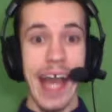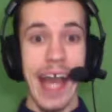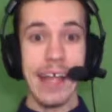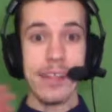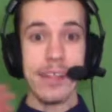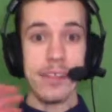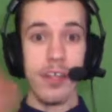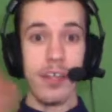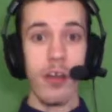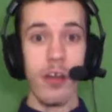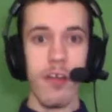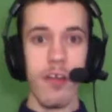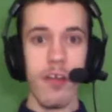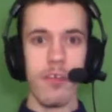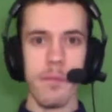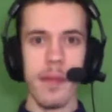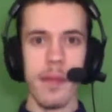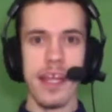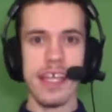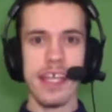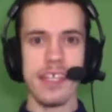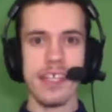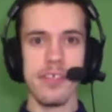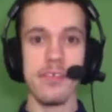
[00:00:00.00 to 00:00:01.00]
Hello
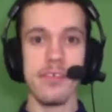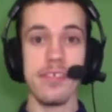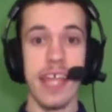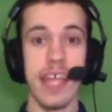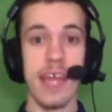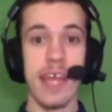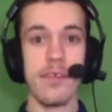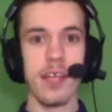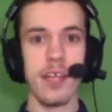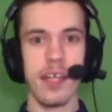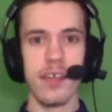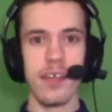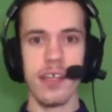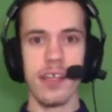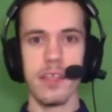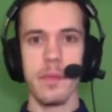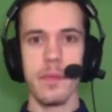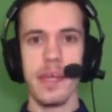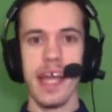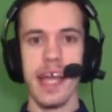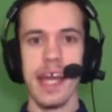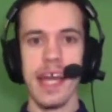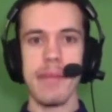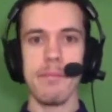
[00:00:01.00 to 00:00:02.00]
everybody, today we are going
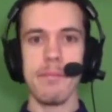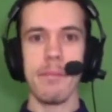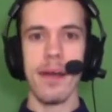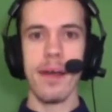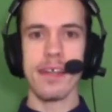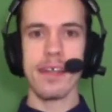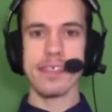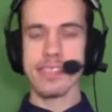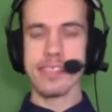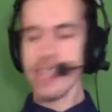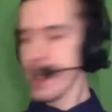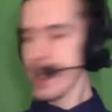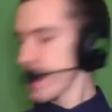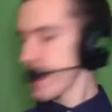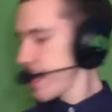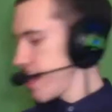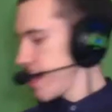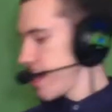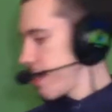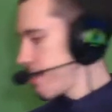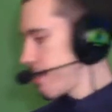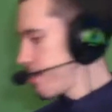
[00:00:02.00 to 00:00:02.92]
to be unboxing